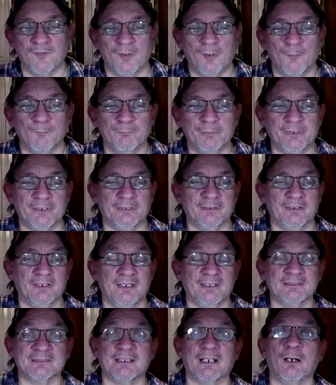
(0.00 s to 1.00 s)
But
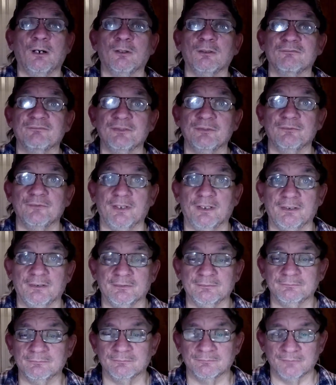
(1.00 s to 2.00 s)
as all of you
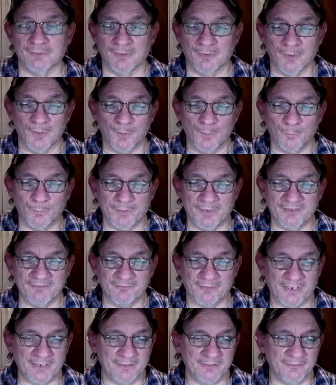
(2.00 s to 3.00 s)
know, whenever
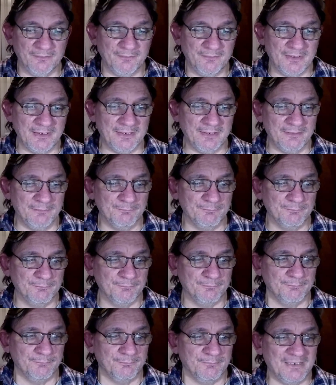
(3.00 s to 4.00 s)
I do the
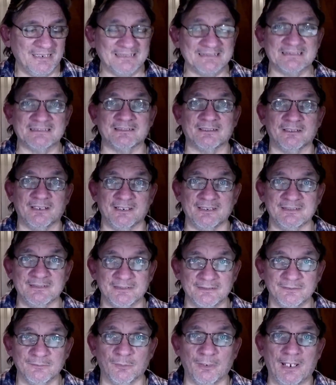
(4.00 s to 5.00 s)

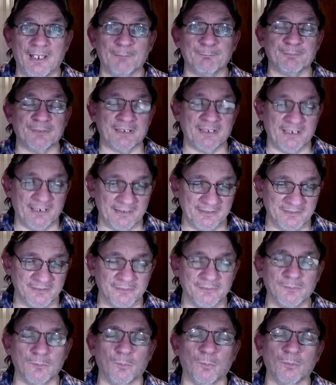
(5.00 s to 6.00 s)
installation or
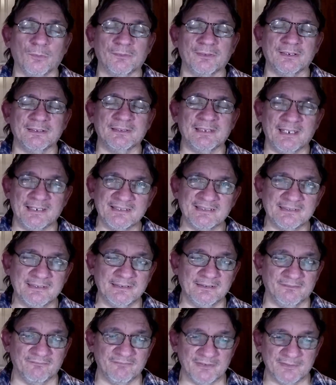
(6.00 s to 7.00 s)
application or the
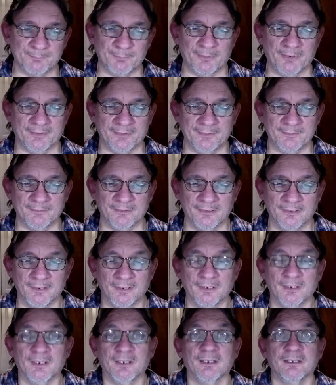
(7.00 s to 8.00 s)
testing of this product,
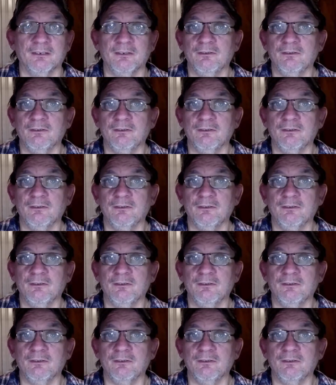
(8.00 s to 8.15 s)
you